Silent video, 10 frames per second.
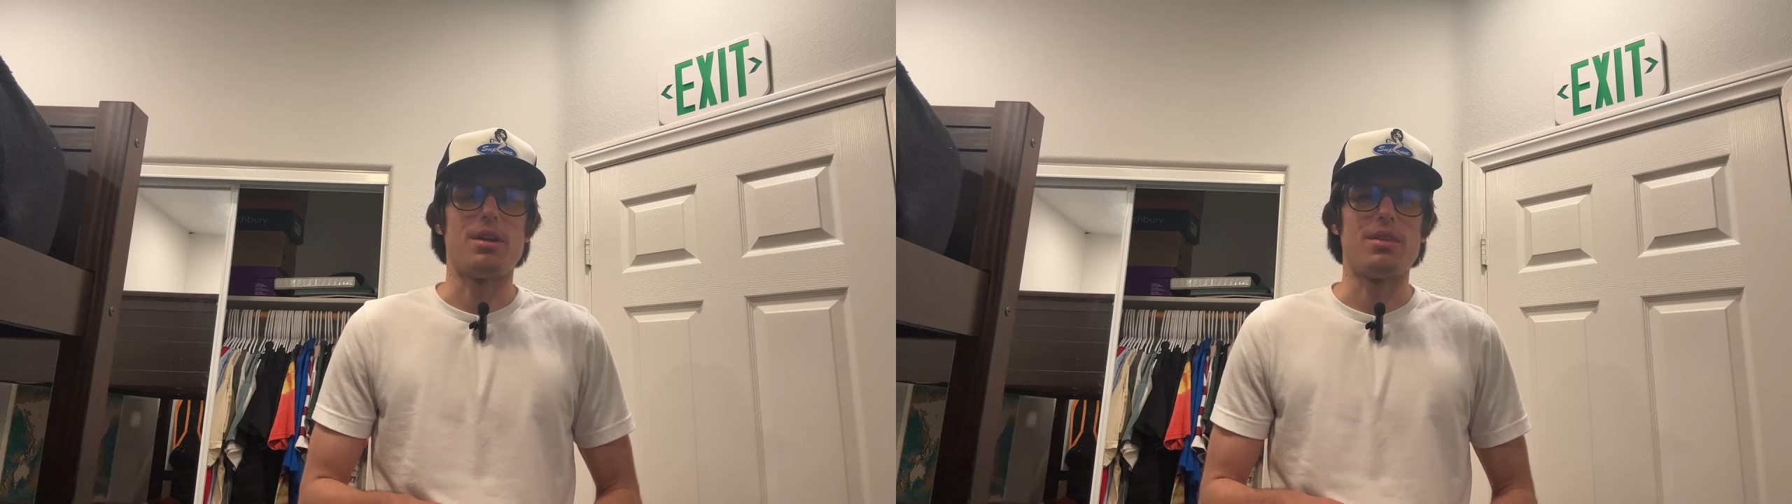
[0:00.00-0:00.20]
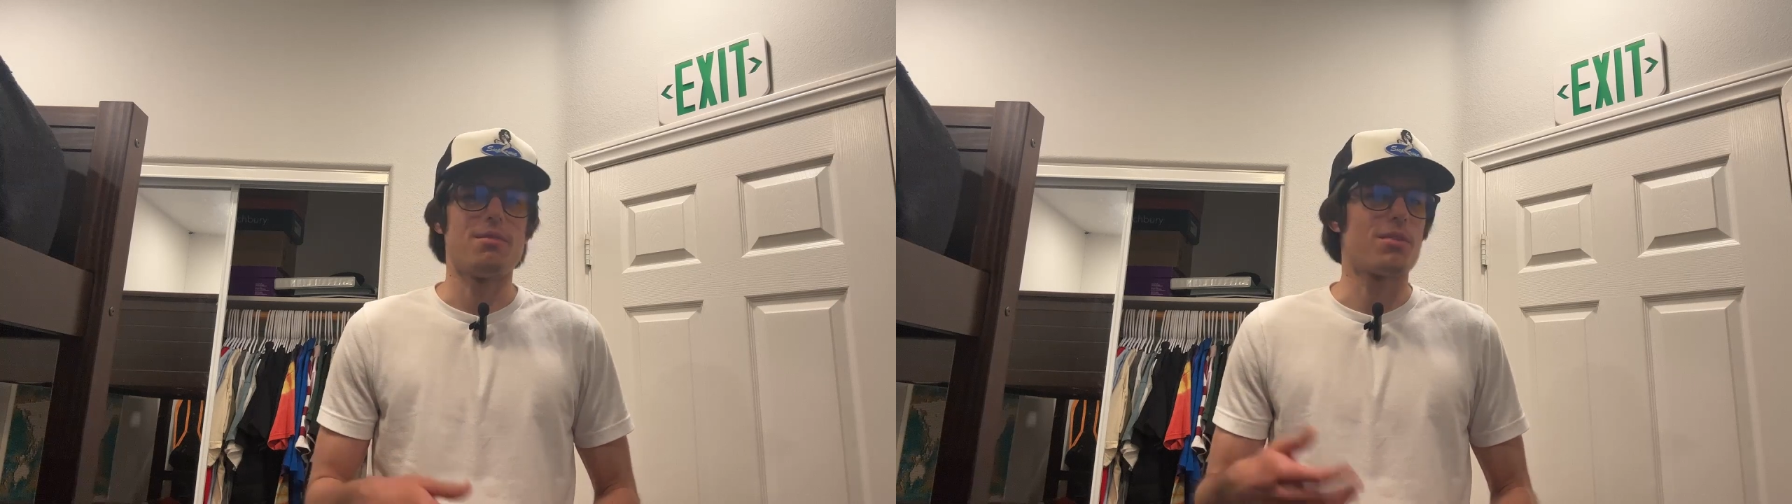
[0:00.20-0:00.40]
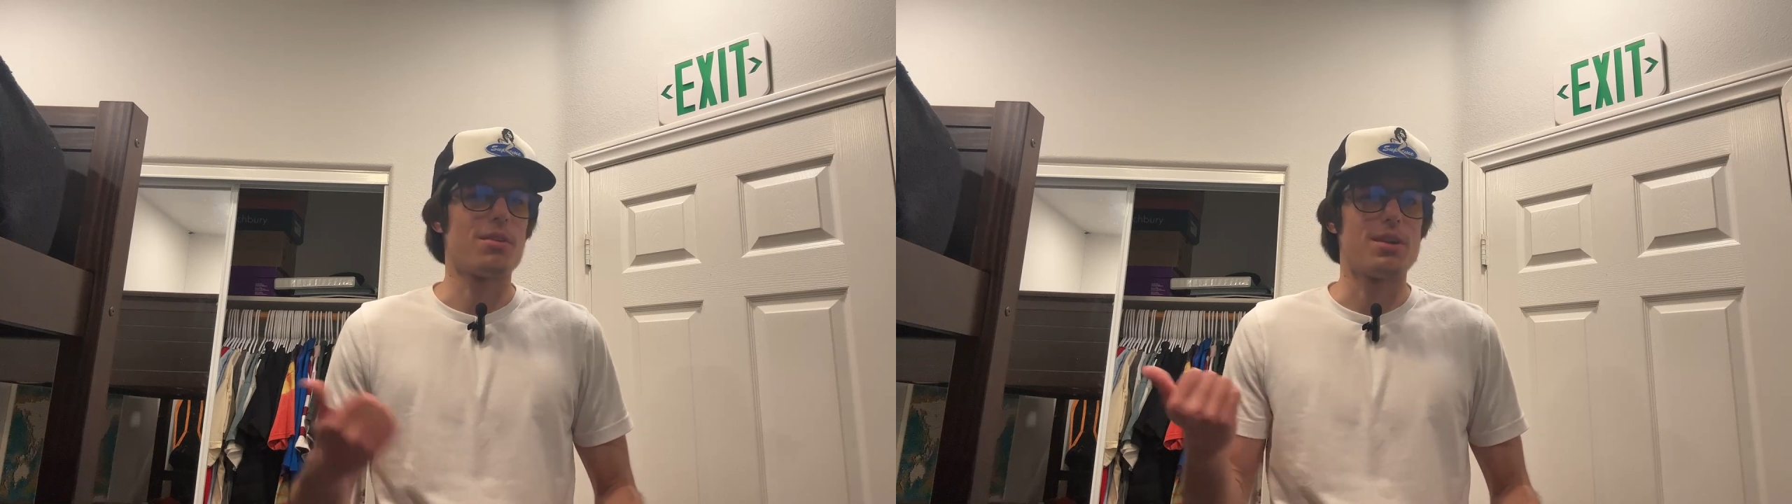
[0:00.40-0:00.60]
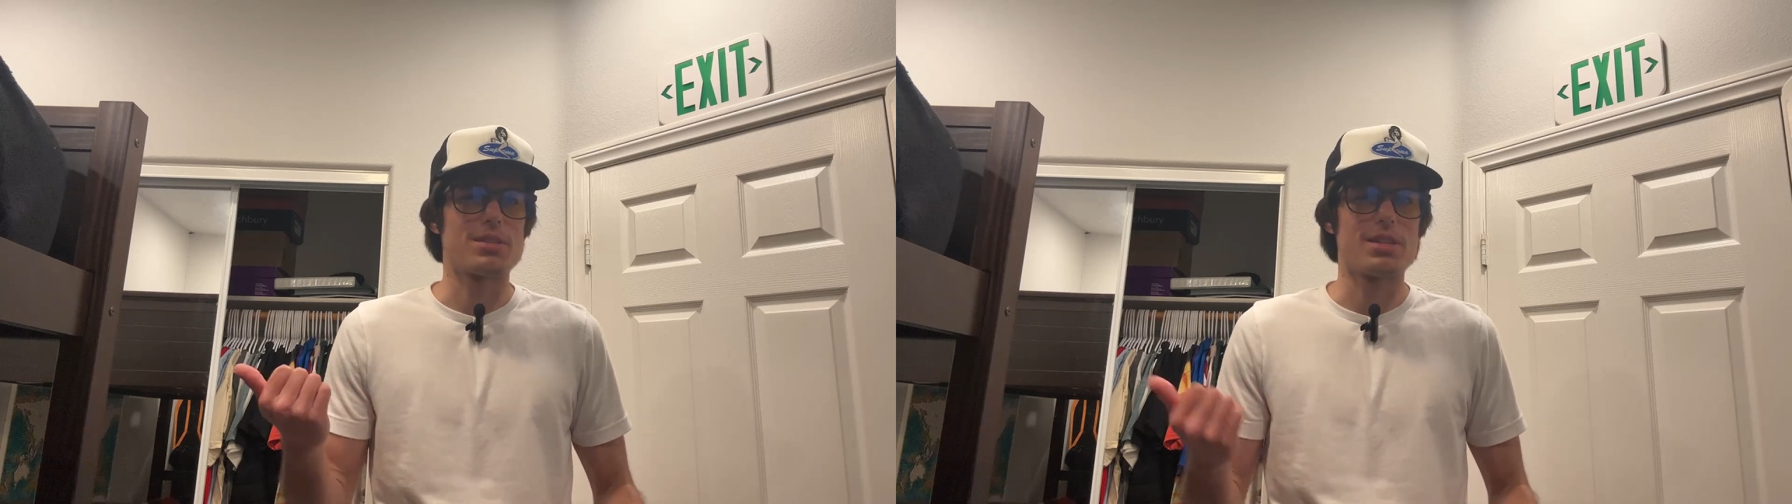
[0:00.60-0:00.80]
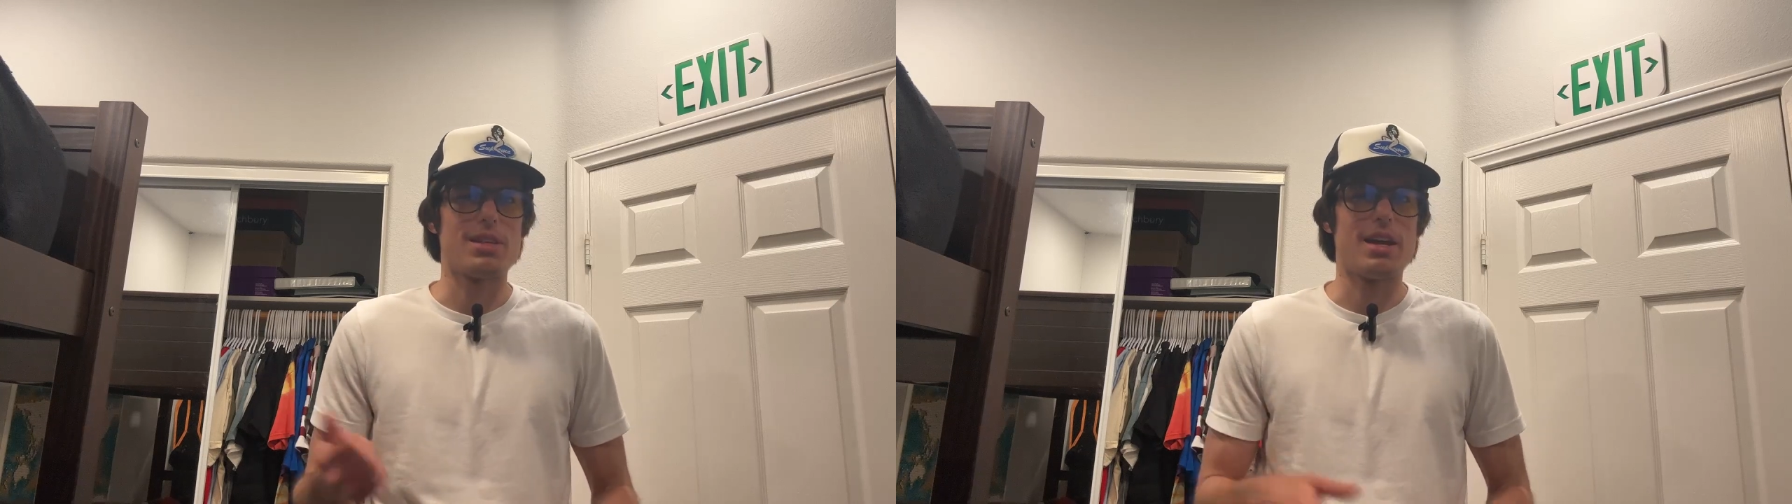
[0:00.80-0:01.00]
and then for the
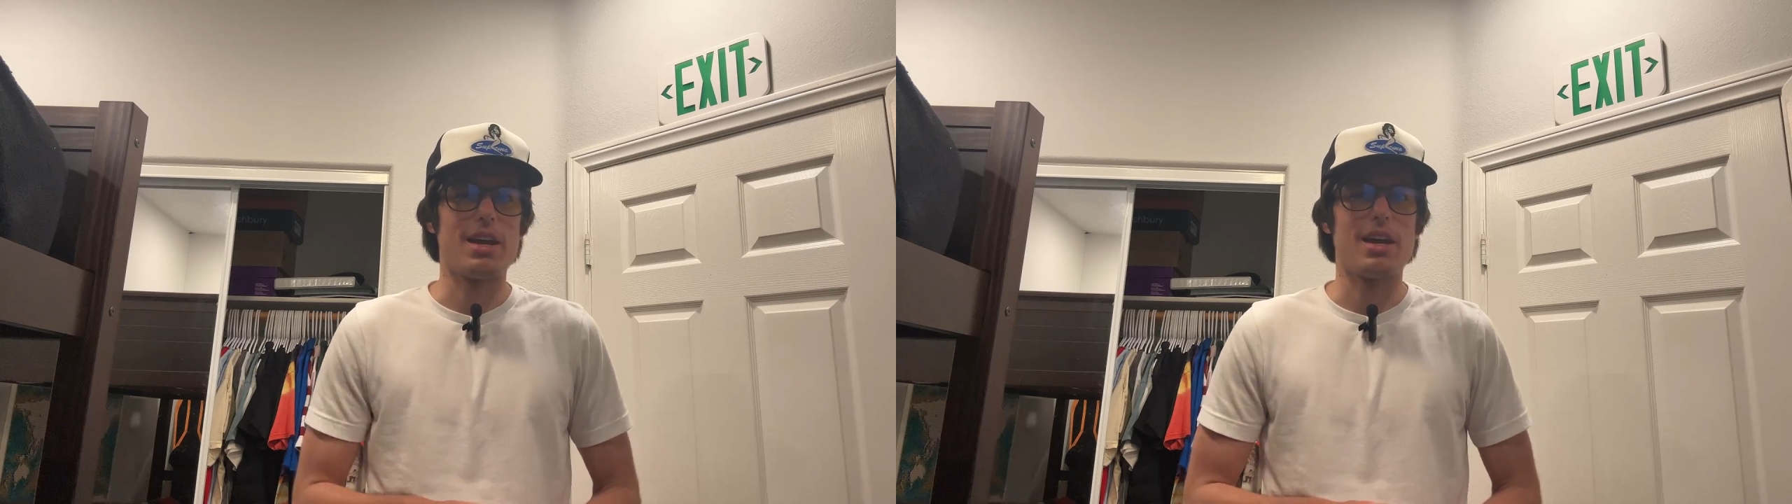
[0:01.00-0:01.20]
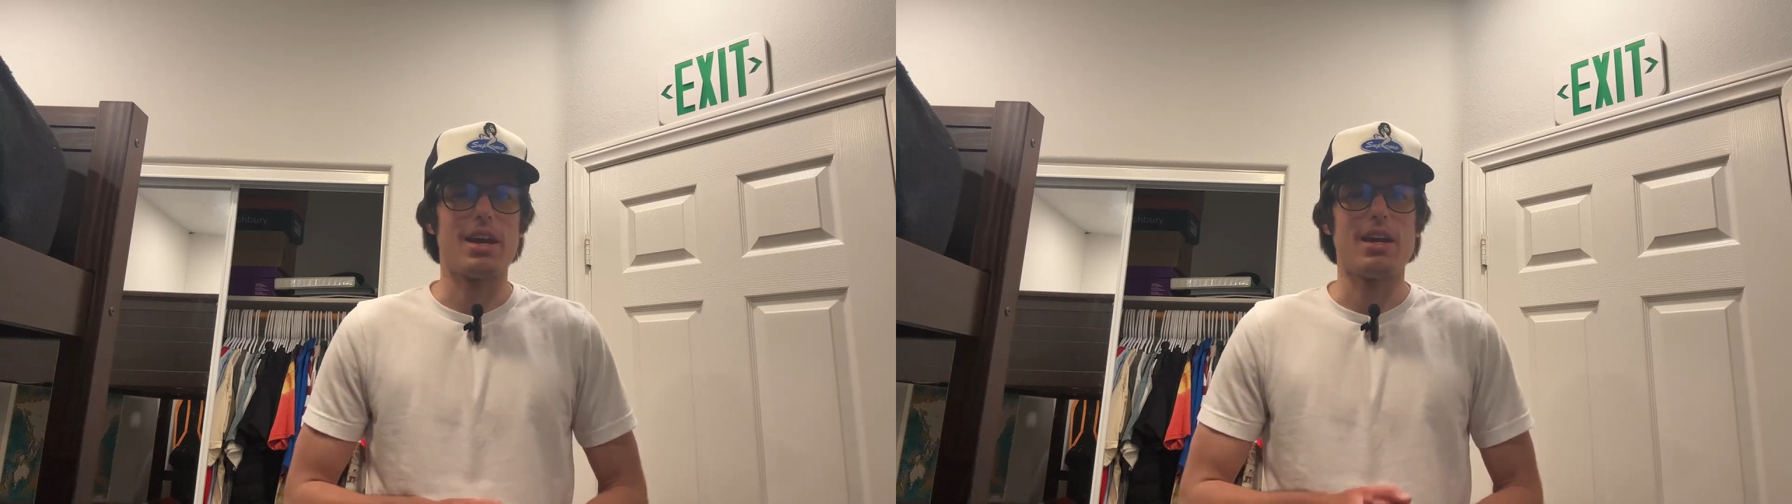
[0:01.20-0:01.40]
rest of the day,